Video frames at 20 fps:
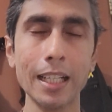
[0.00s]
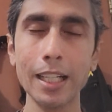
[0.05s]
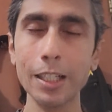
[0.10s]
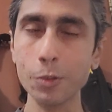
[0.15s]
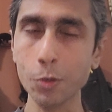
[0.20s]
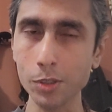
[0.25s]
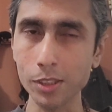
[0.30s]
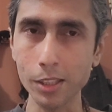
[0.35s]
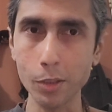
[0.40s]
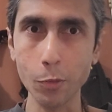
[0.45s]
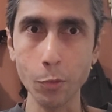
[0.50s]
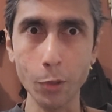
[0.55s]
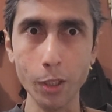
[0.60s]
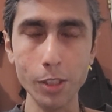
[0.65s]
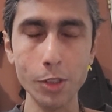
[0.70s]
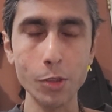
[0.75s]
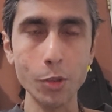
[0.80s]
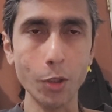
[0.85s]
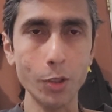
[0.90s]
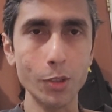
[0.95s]
Those are the
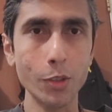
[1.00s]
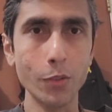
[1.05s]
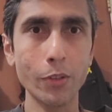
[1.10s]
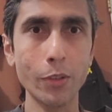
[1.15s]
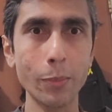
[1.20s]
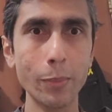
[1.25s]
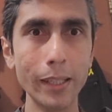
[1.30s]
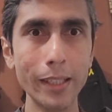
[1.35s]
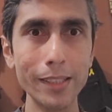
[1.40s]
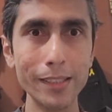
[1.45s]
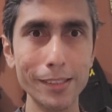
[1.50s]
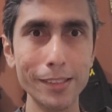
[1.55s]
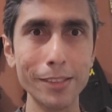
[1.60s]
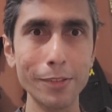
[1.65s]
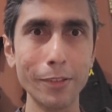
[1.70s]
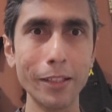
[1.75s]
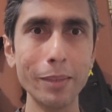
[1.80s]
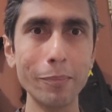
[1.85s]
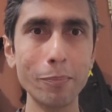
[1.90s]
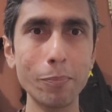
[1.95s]
worst sorts of debates,
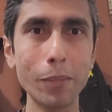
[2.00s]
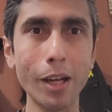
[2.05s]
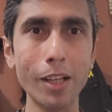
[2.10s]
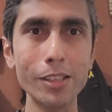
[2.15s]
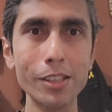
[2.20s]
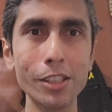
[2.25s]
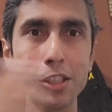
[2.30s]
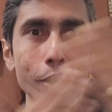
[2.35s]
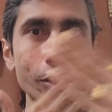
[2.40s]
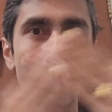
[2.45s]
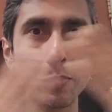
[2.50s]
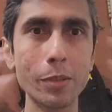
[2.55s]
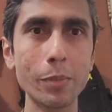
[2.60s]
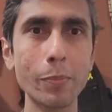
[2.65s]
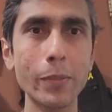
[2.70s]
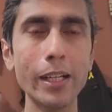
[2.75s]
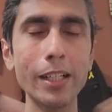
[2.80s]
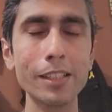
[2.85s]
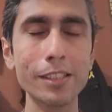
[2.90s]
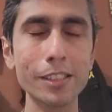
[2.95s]
right? Passing ship
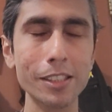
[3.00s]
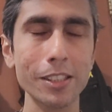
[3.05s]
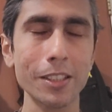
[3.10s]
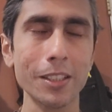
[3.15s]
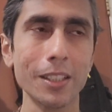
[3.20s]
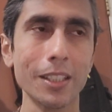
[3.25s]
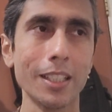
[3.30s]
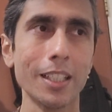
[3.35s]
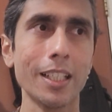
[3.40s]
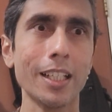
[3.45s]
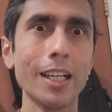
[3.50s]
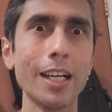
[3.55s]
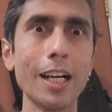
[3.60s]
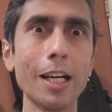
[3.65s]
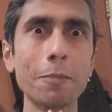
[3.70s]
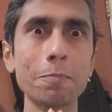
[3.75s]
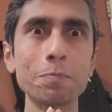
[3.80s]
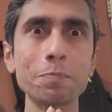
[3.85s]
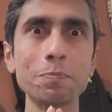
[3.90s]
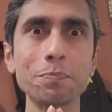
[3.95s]
debates.
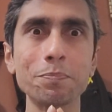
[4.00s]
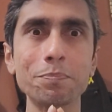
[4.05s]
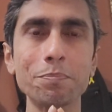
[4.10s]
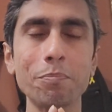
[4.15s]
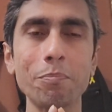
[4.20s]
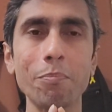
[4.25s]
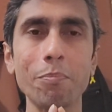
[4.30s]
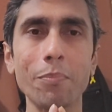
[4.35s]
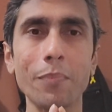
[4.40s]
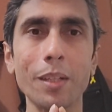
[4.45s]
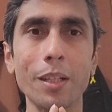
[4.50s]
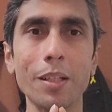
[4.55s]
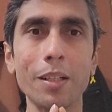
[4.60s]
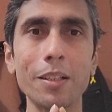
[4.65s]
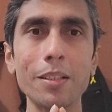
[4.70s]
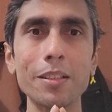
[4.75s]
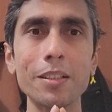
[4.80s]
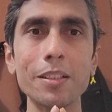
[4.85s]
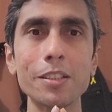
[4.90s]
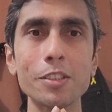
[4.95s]

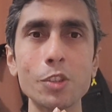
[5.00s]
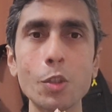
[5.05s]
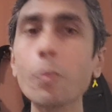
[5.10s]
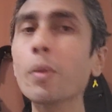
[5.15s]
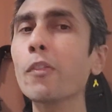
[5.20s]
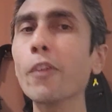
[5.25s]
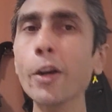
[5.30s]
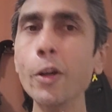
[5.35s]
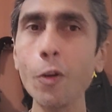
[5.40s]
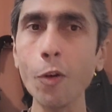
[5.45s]
So be very